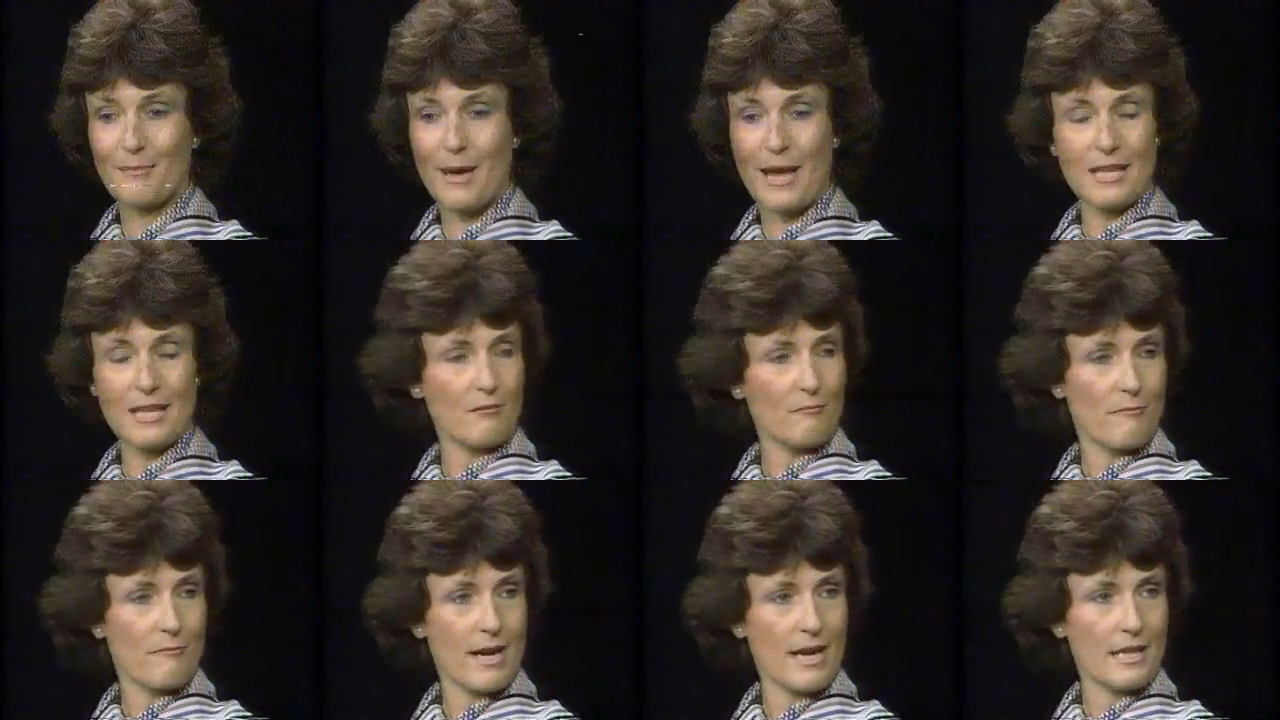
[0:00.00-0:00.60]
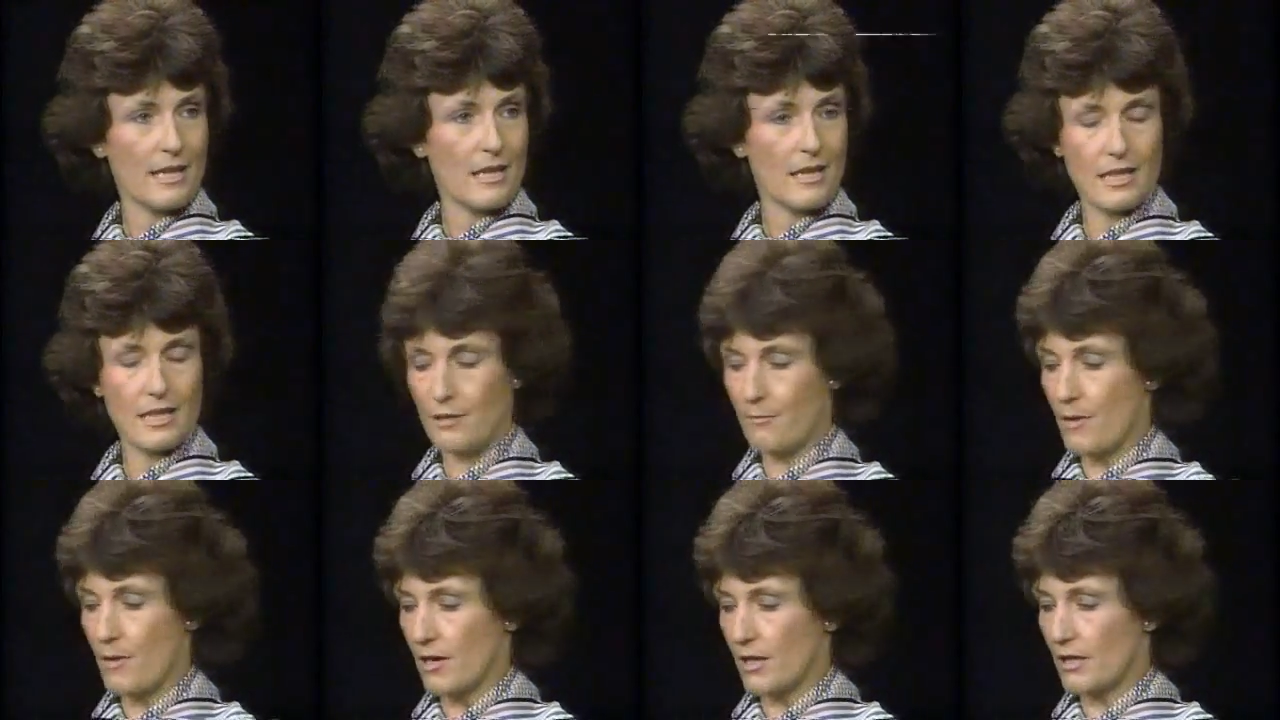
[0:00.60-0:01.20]
are painted red and
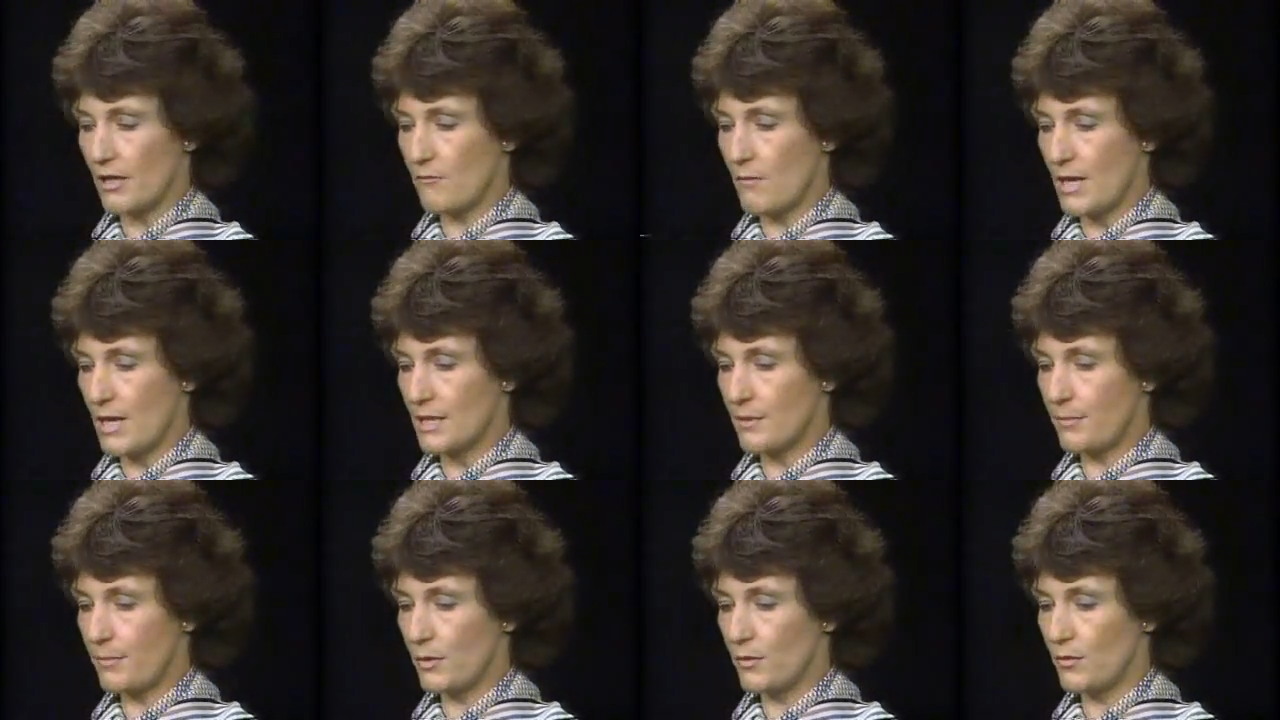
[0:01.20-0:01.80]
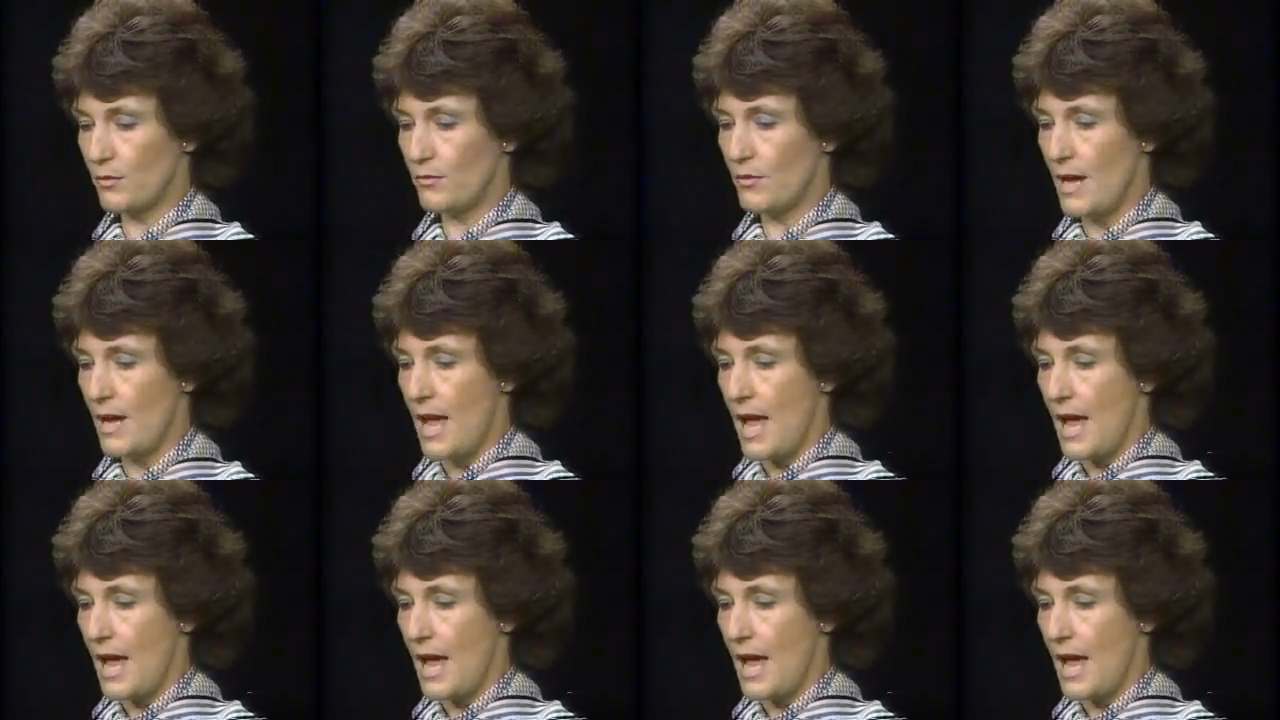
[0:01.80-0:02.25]
the American ones blue,